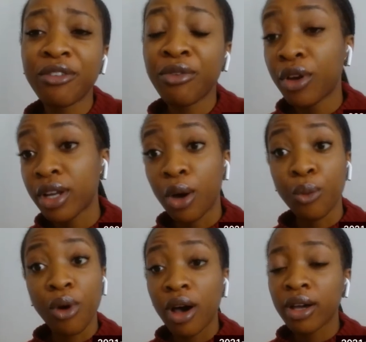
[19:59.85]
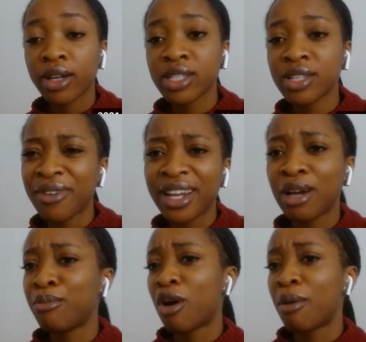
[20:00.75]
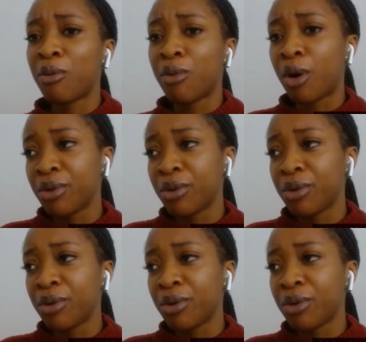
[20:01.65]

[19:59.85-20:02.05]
following our work to find out more about what